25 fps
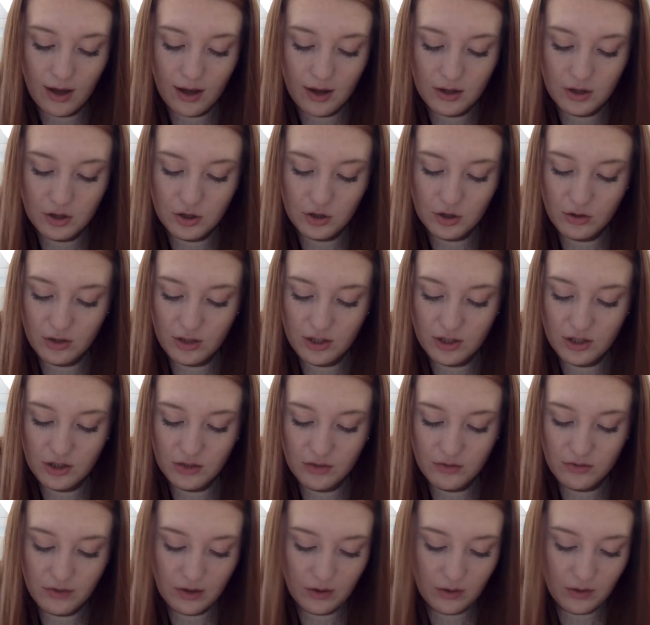A shortage of
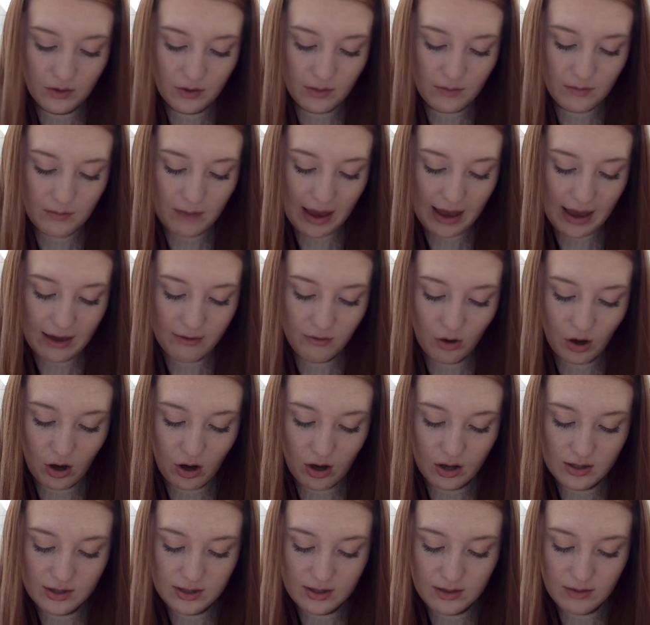food may have
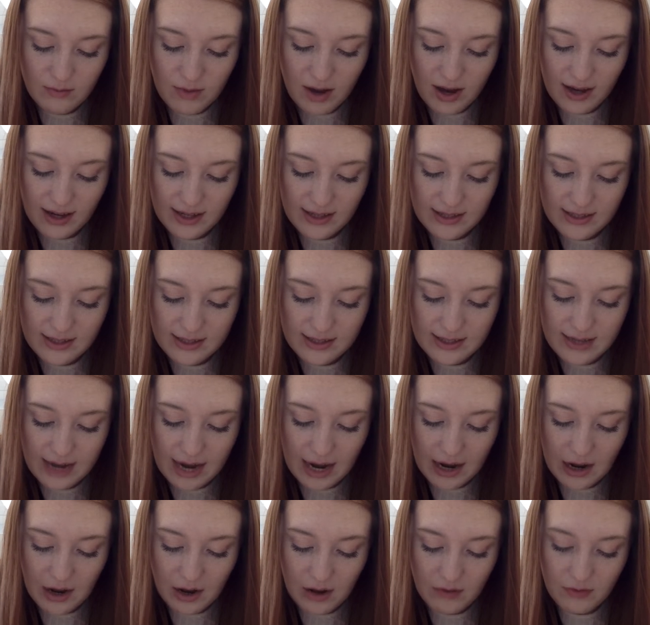caused the Maya to
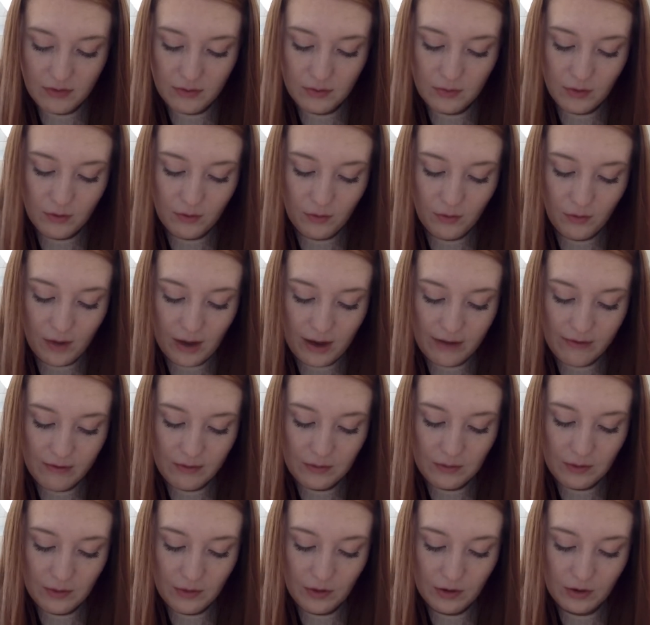die off or move away
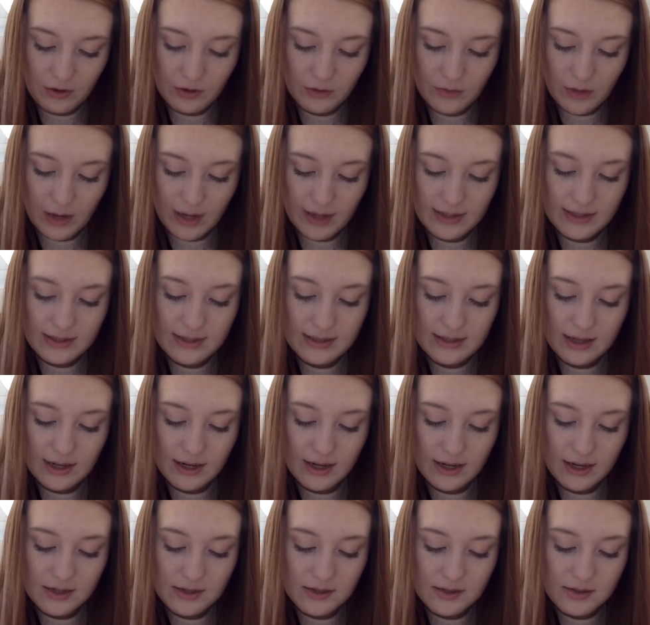from the large Mayan
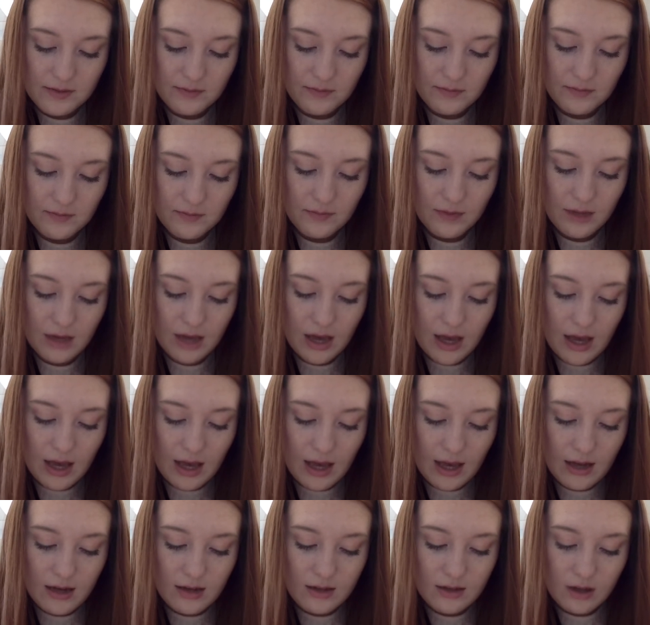cities.
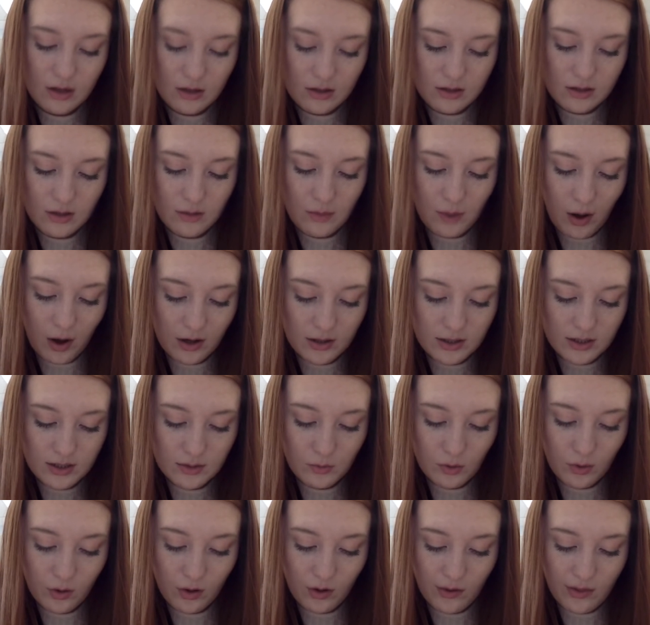It is also
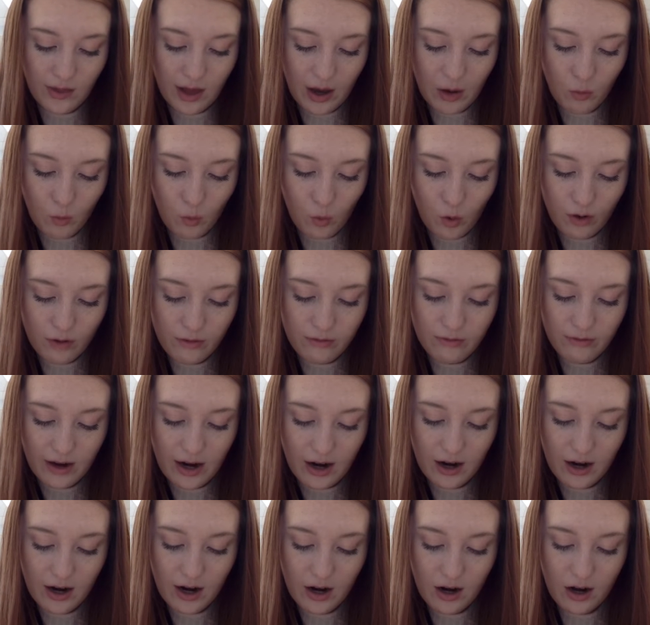possible that
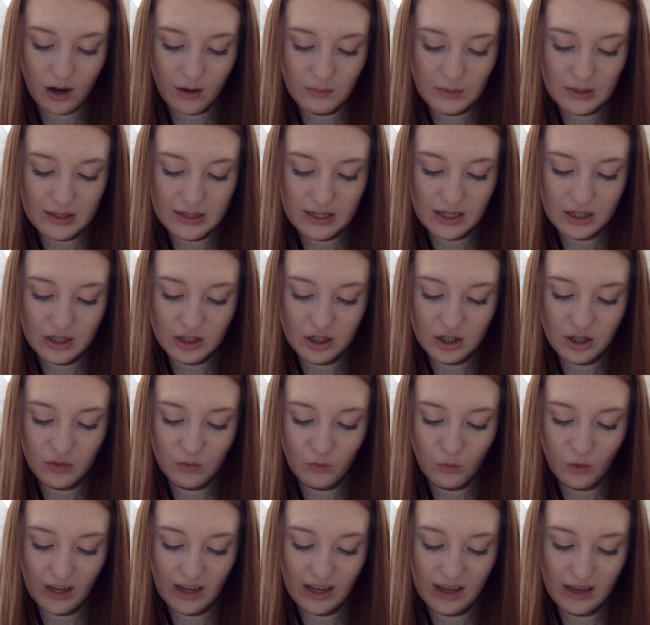warfare and competition
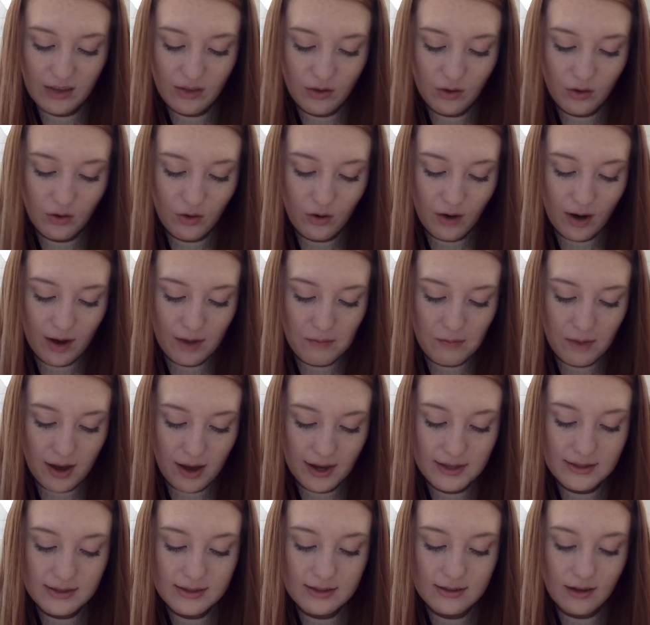weakened the great
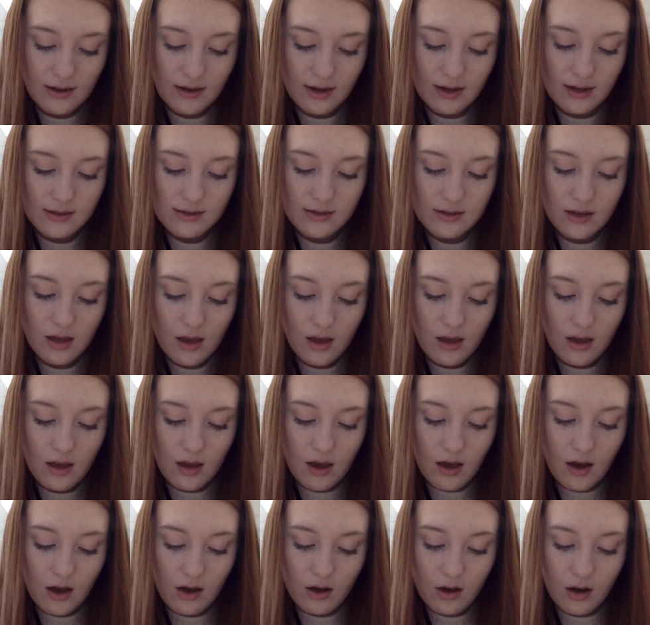Mayan cities.
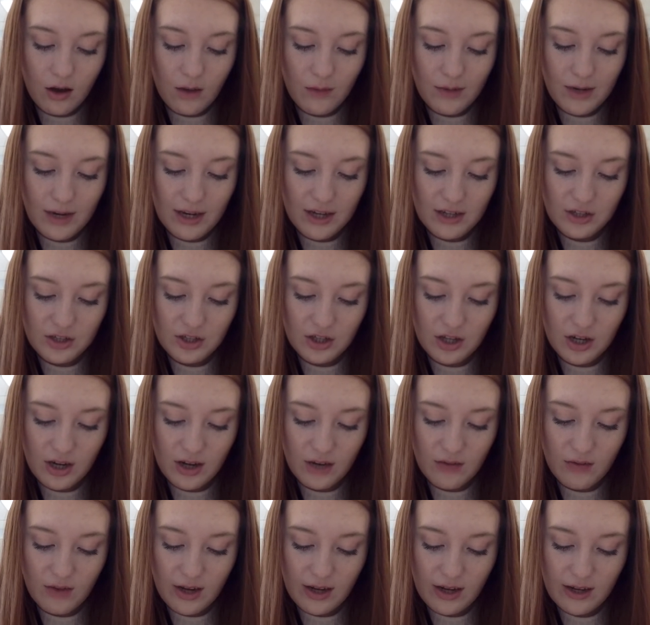A combination
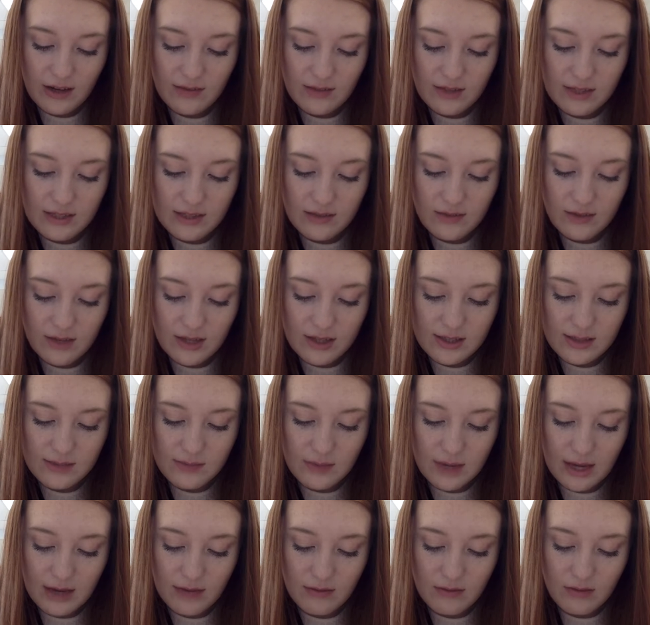of any of these events
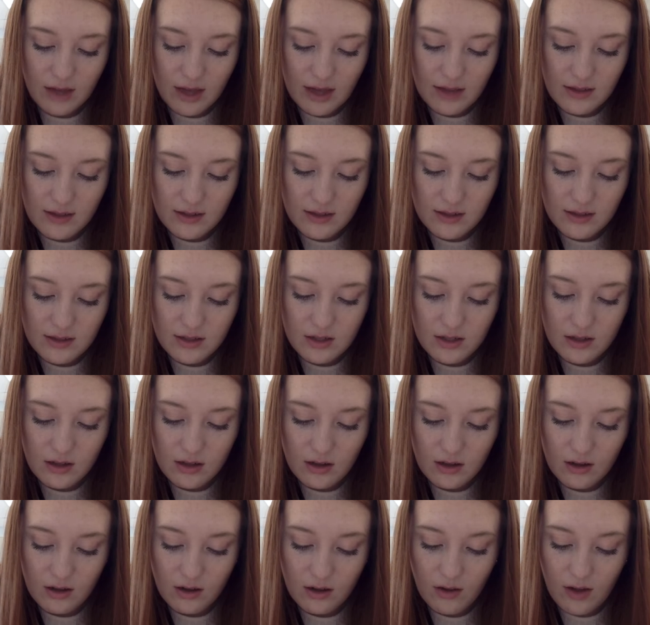may have led to the
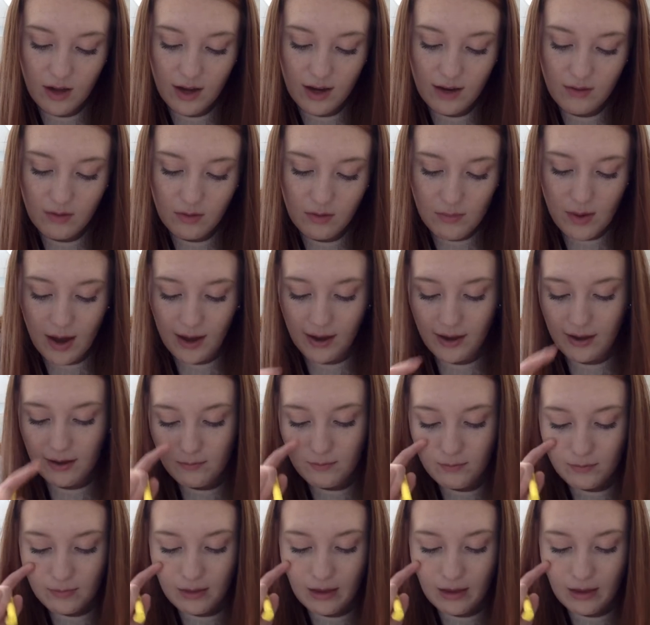decline of the Maya.